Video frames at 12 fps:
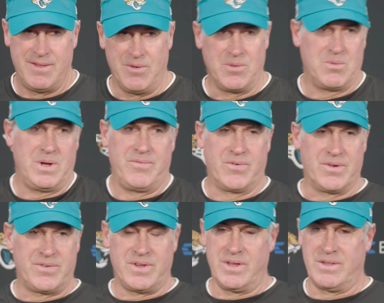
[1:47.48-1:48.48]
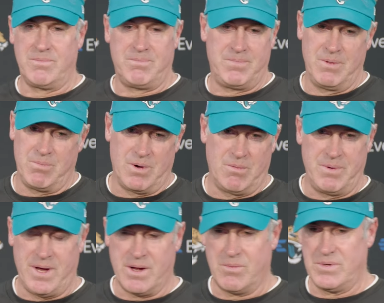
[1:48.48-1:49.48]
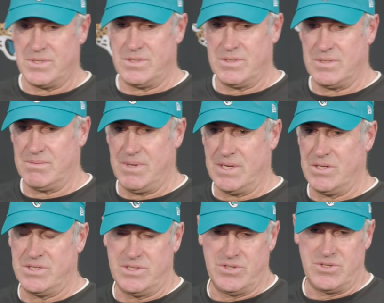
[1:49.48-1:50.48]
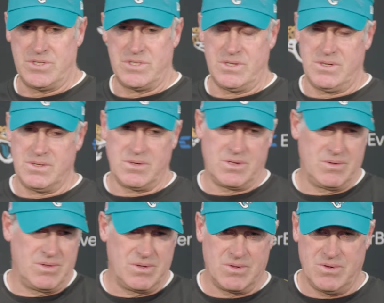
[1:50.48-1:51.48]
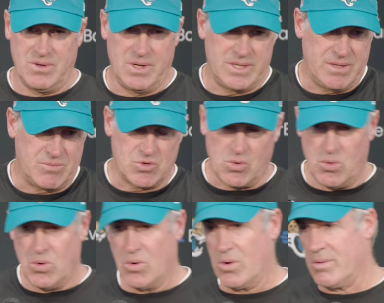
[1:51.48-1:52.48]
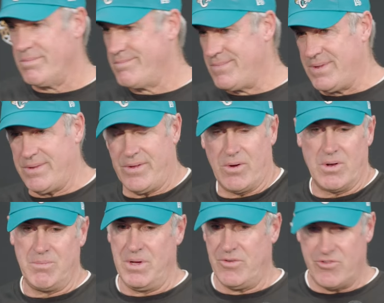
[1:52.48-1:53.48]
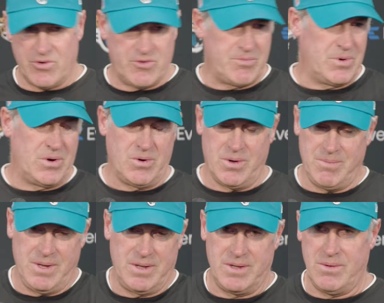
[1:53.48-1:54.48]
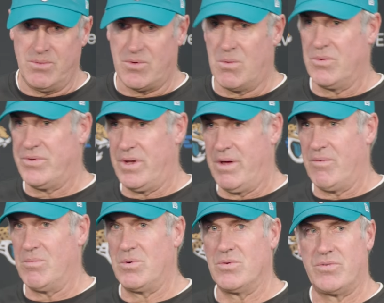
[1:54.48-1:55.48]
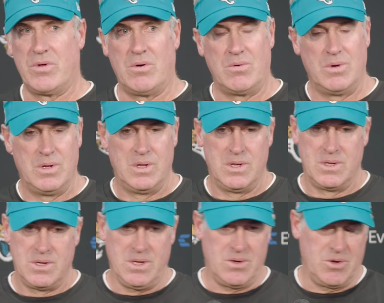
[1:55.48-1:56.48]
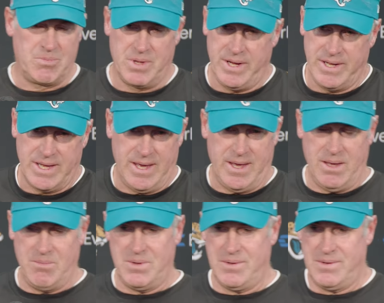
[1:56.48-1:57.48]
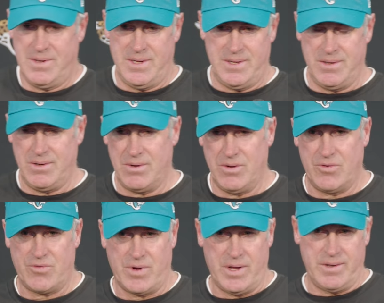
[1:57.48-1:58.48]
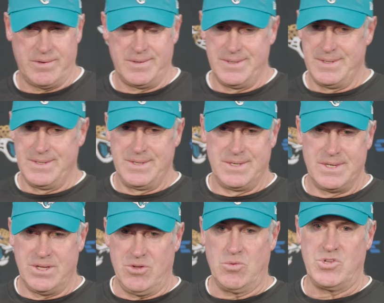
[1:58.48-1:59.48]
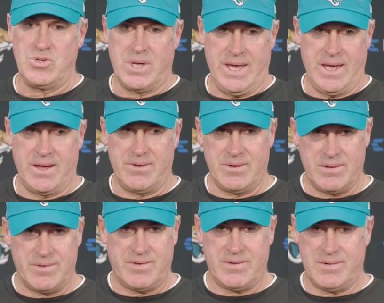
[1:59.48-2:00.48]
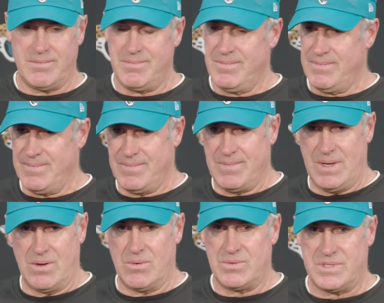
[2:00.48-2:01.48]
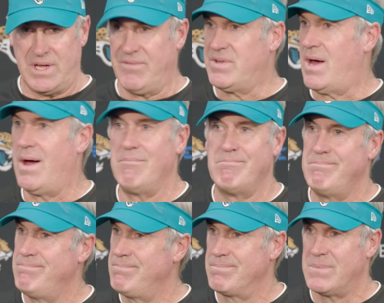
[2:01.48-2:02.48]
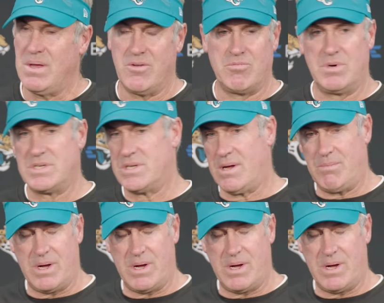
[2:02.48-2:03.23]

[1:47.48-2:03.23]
only way for us to get the ball back was to make decisions that you could let them score. They're going to be in church mode. I mean, it was almost inevitable. So, you know, you're playing the game and you're trying to do what you can to, you know, save time, get as much time